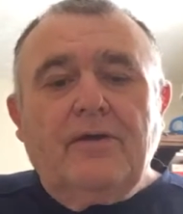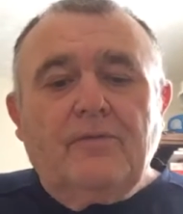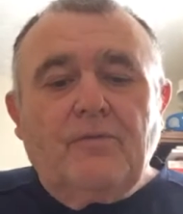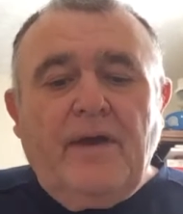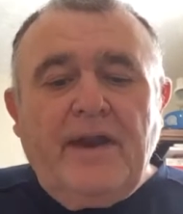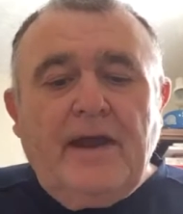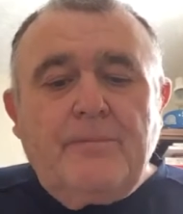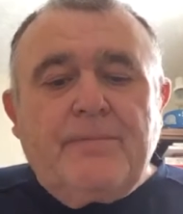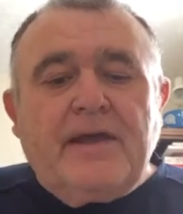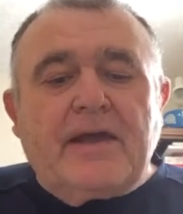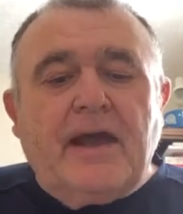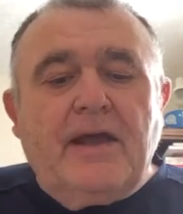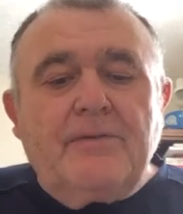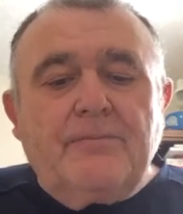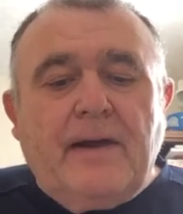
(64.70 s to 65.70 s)
When I
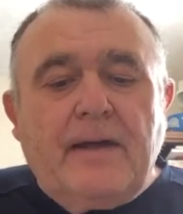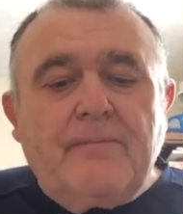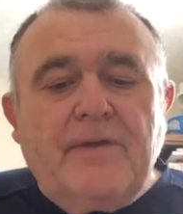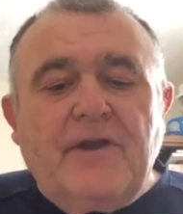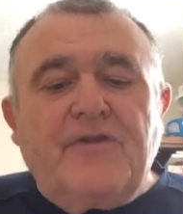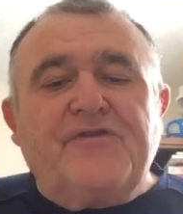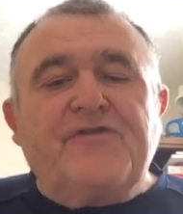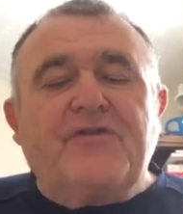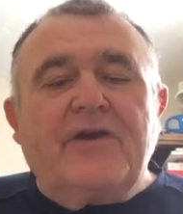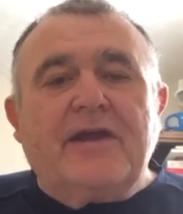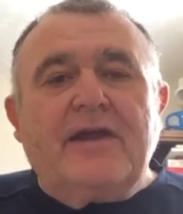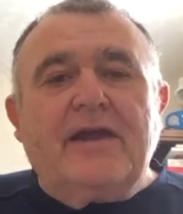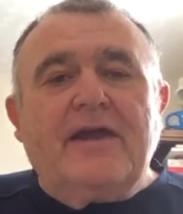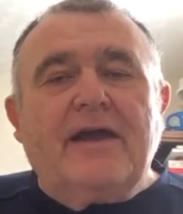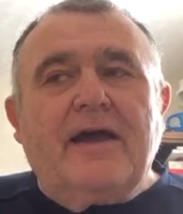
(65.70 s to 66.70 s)
began my
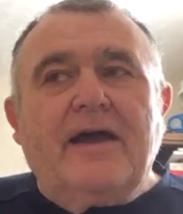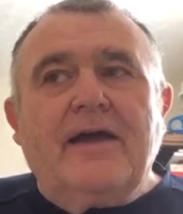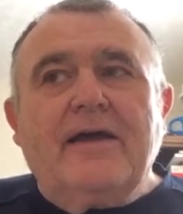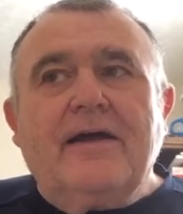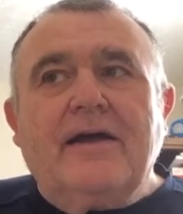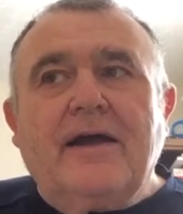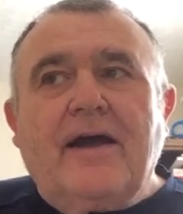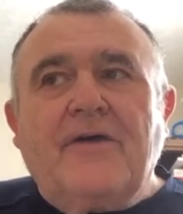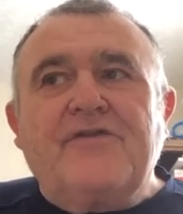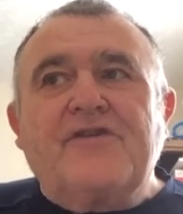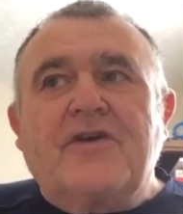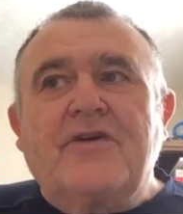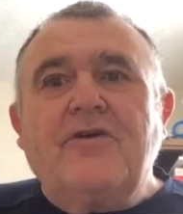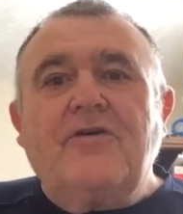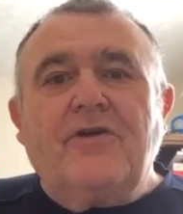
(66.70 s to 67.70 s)
ministry as
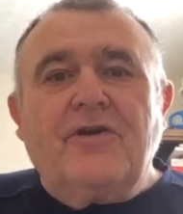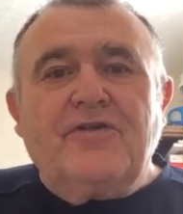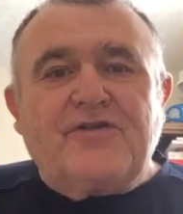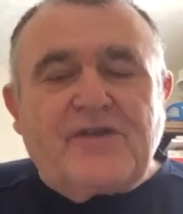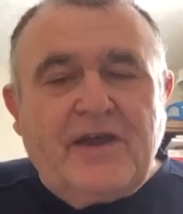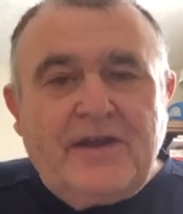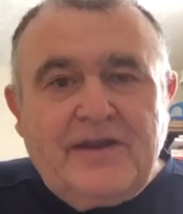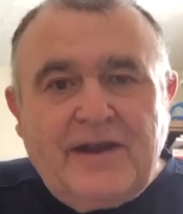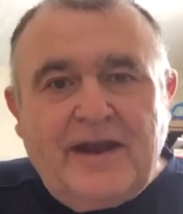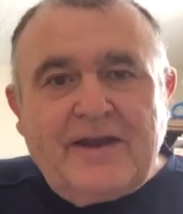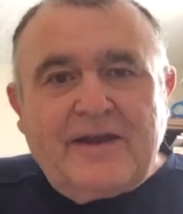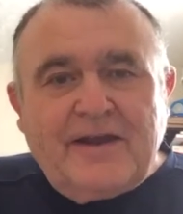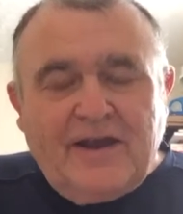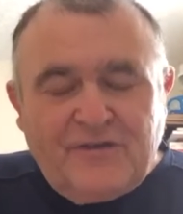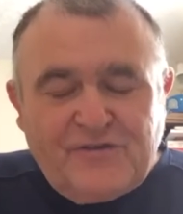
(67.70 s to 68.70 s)
a curate in
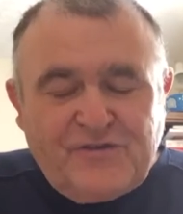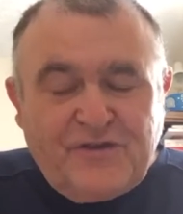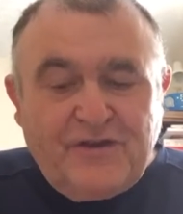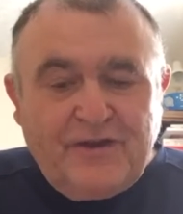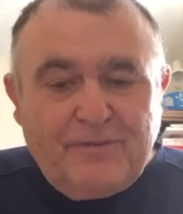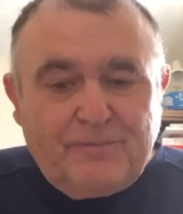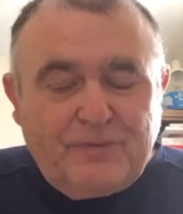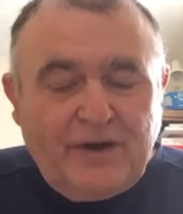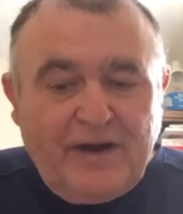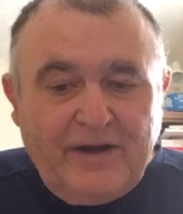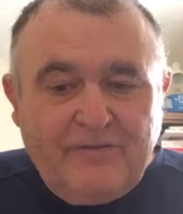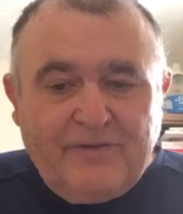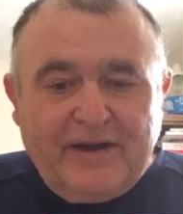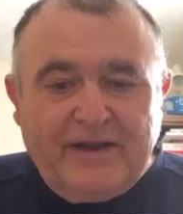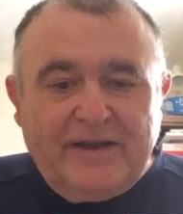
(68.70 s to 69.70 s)
Lancaster
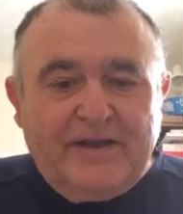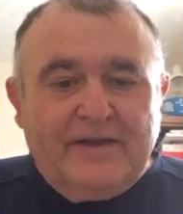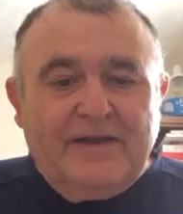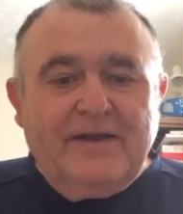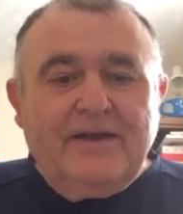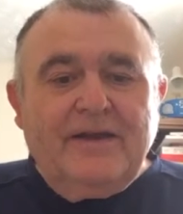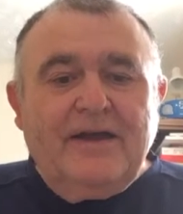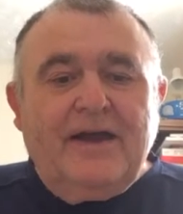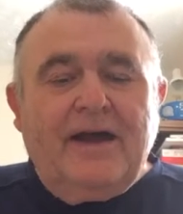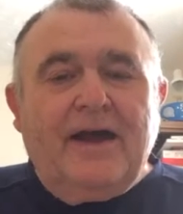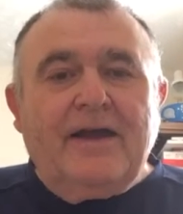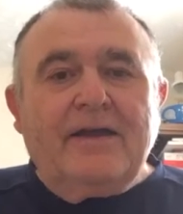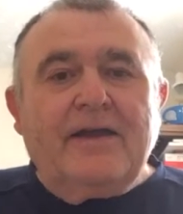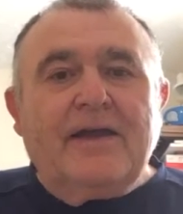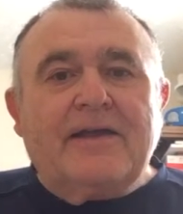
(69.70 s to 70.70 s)
Priory,
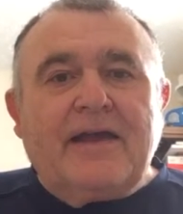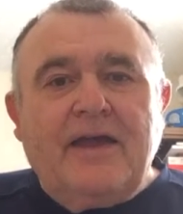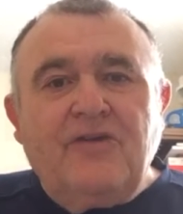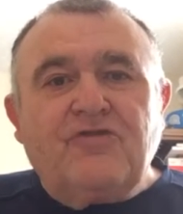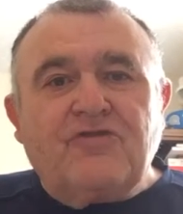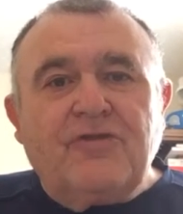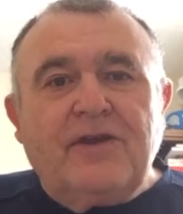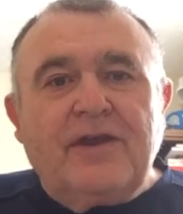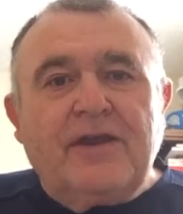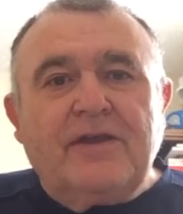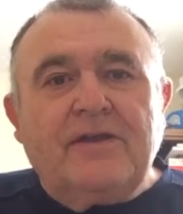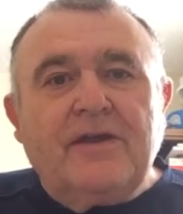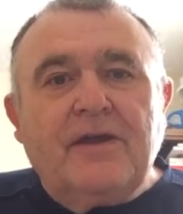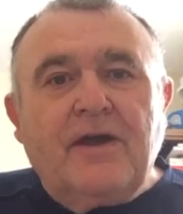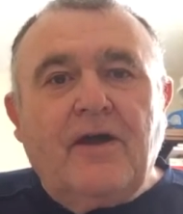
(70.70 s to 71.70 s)
I
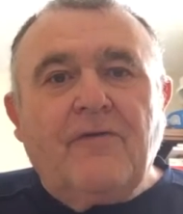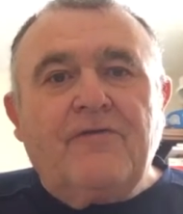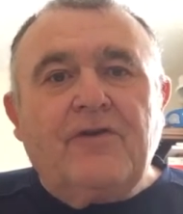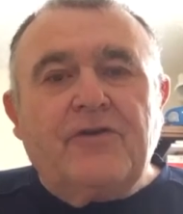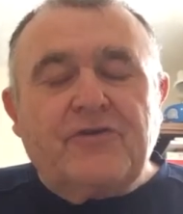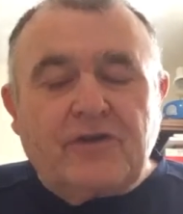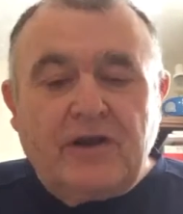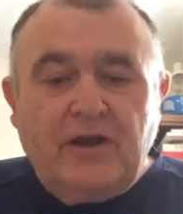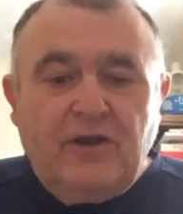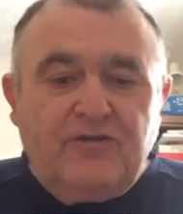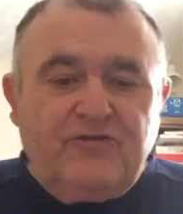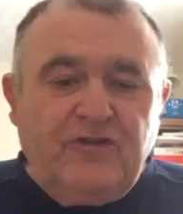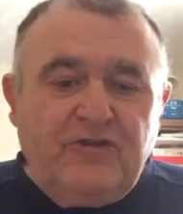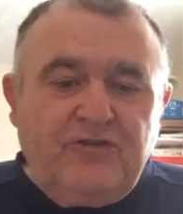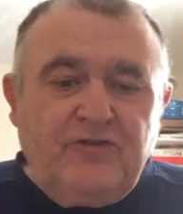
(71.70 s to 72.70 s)
occasionally offered
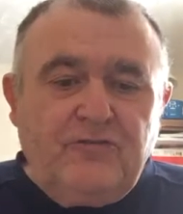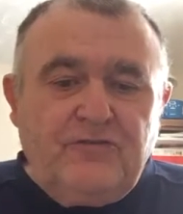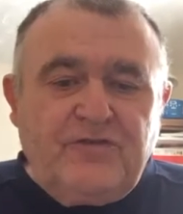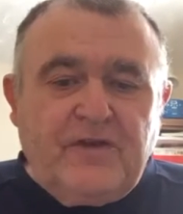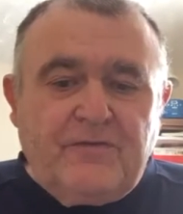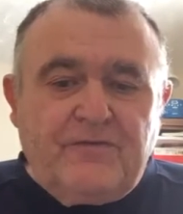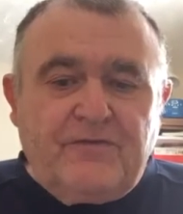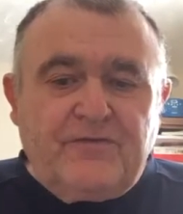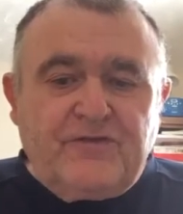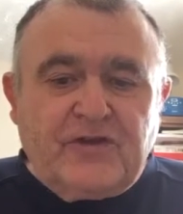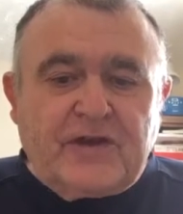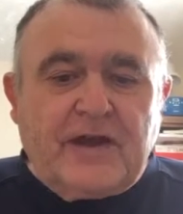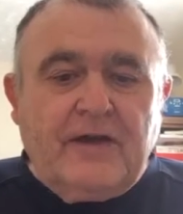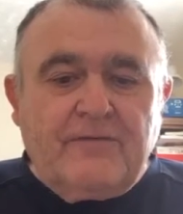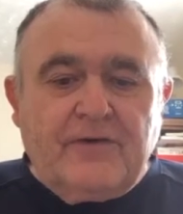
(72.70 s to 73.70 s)
clergy duty
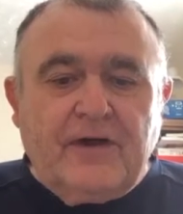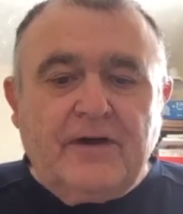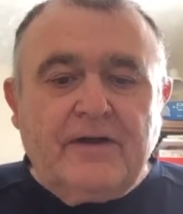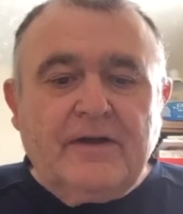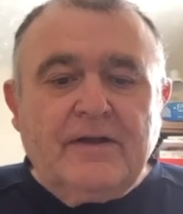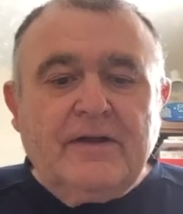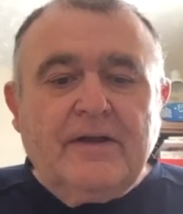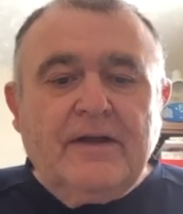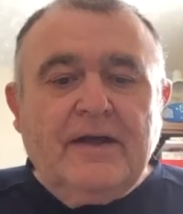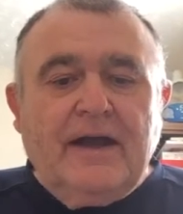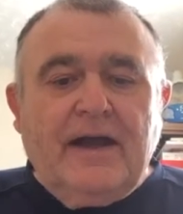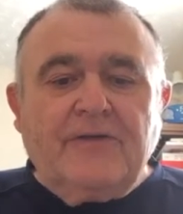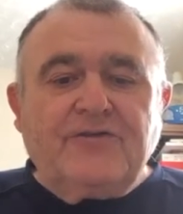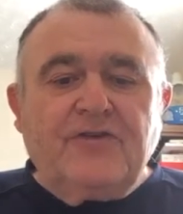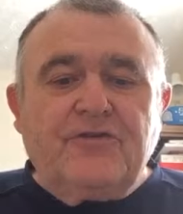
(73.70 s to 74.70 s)
to cover
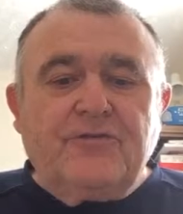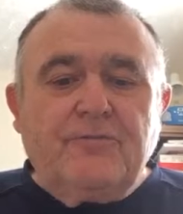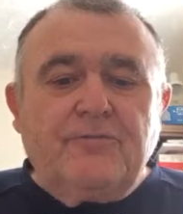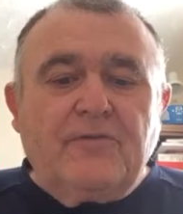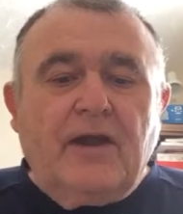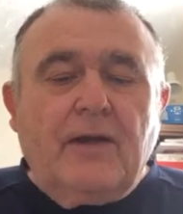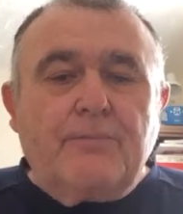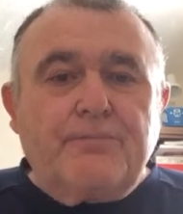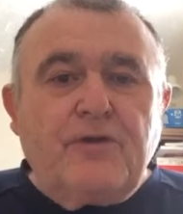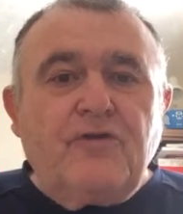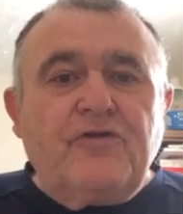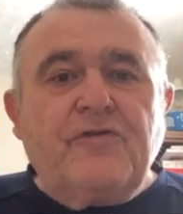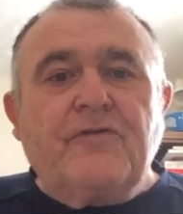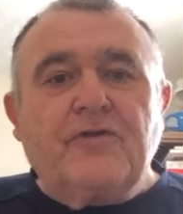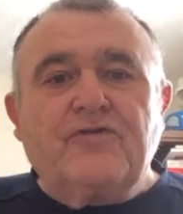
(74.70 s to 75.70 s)
at a
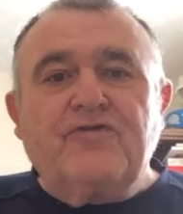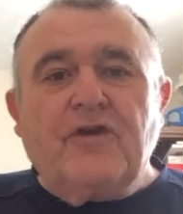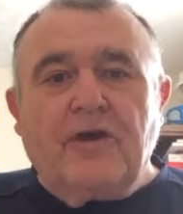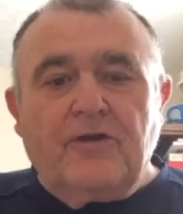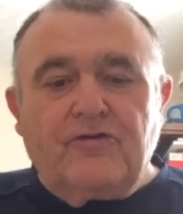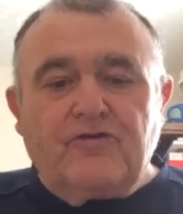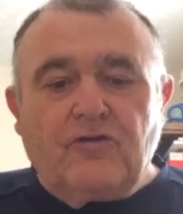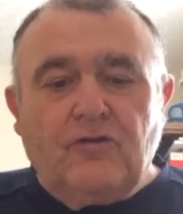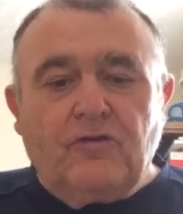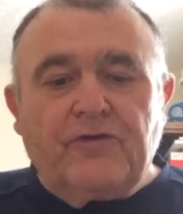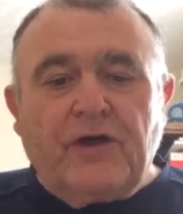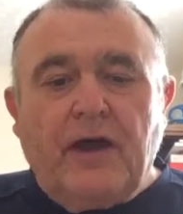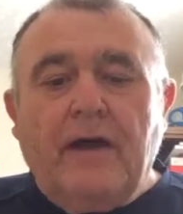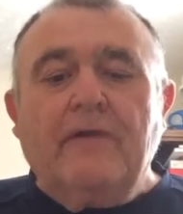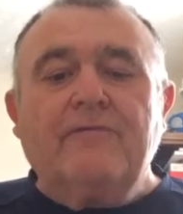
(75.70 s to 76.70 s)
beautiful church
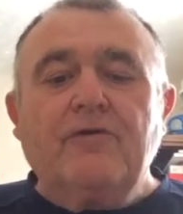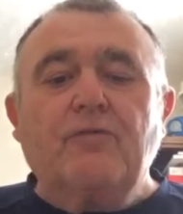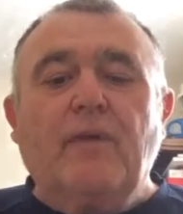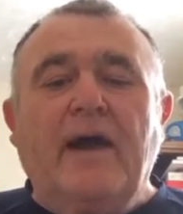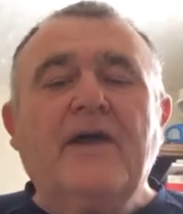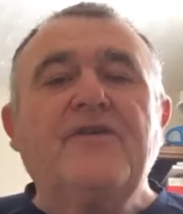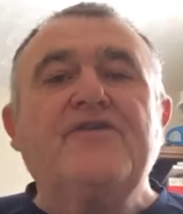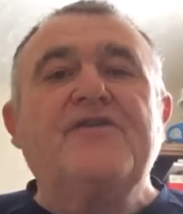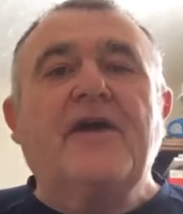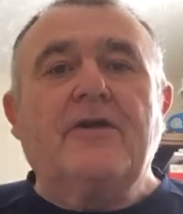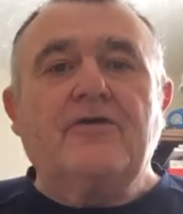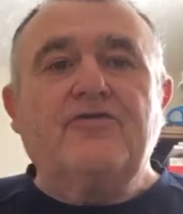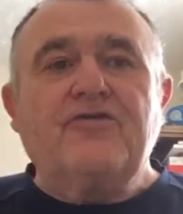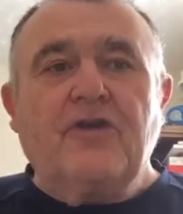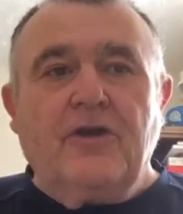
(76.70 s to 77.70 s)
called Over
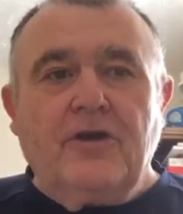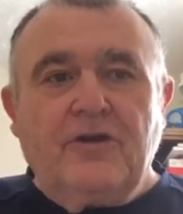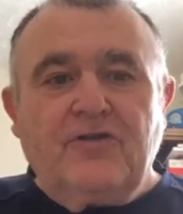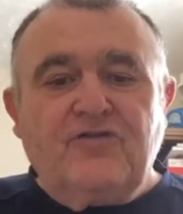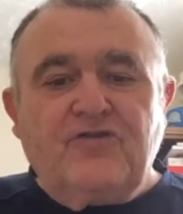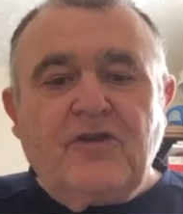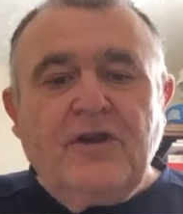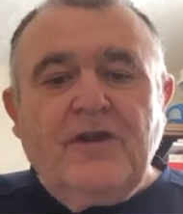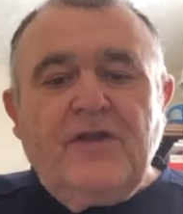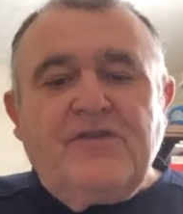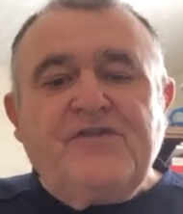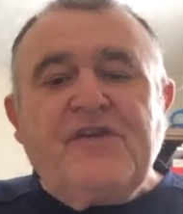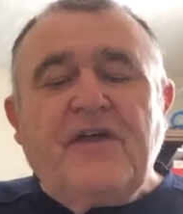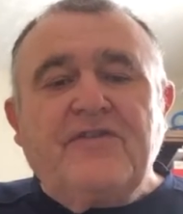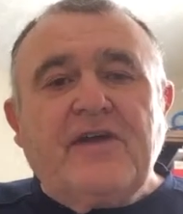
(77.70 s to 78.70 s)
Wyresdale Church,
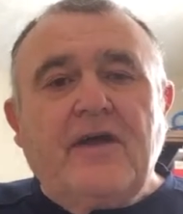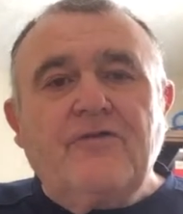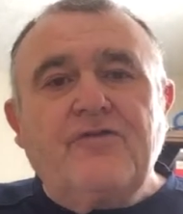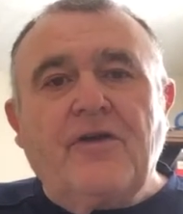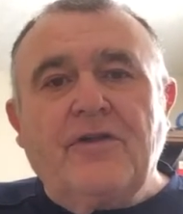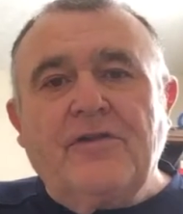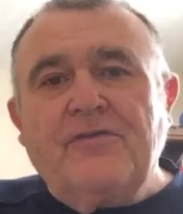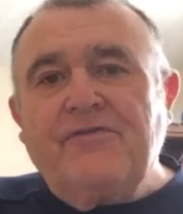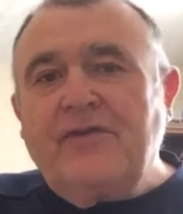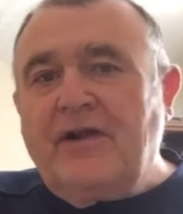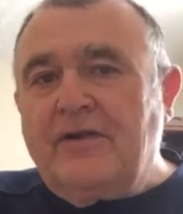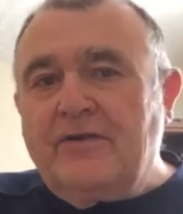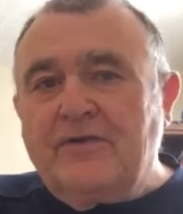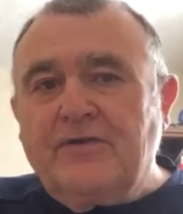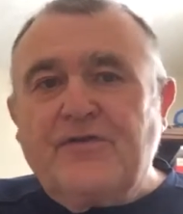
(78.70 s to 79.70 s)
set out on the
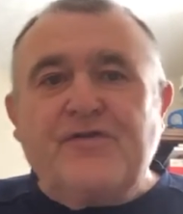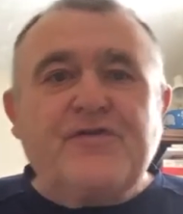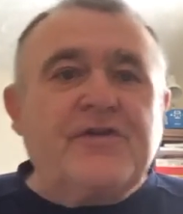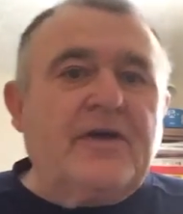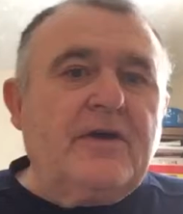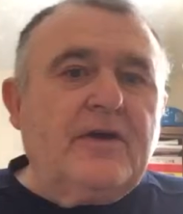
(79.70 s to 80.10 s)
fells,